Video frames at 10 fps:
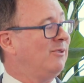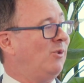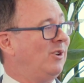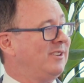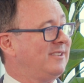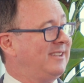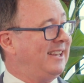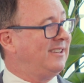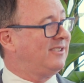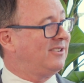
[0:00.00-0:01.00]
was
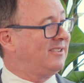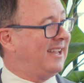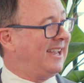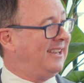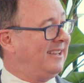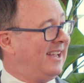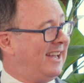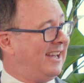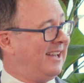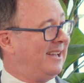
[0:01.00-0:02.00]
then they
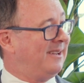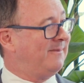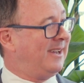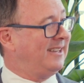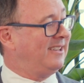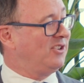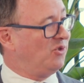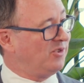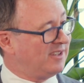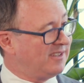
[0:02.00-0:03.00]

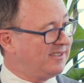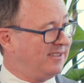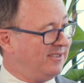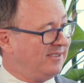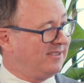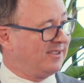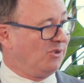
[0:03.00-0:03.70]
undertook to